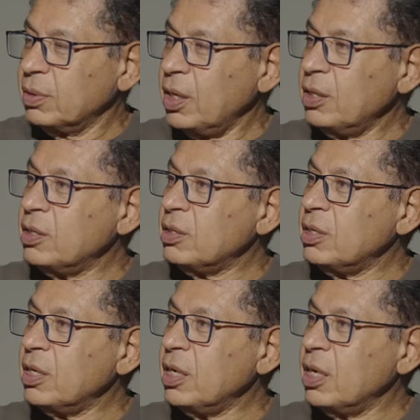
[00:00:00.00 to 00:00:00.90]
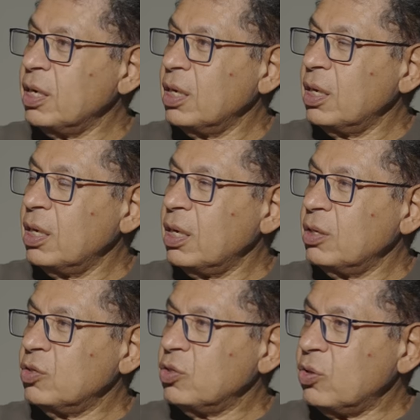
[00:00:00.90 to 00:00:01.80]
It is the
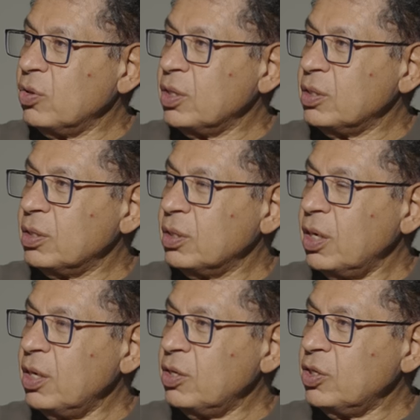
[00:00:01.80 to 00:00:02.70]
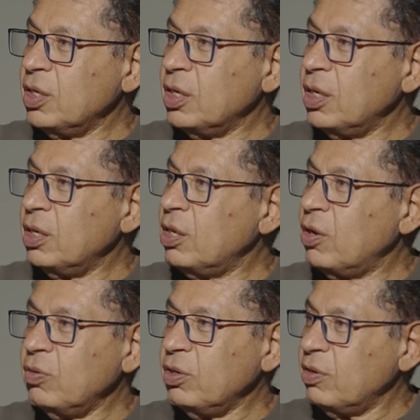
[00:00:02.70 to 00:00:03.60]
strongest energy in the
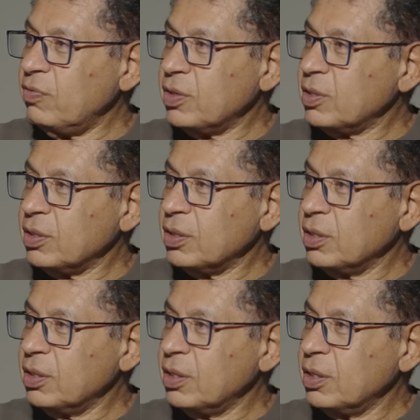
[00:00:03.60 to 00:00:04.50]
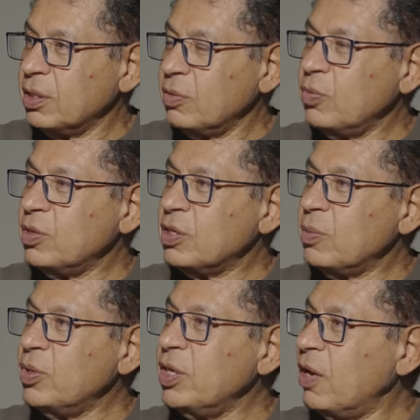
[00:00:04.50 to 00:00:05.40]
whole universe when
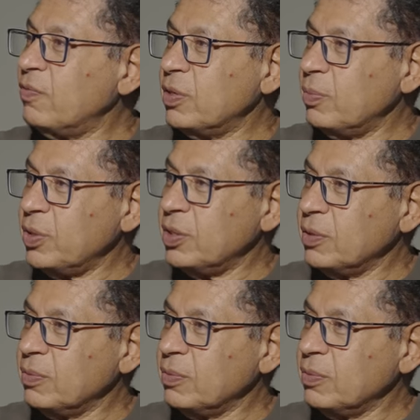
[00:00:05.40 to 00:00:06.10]
somebody loves somebody.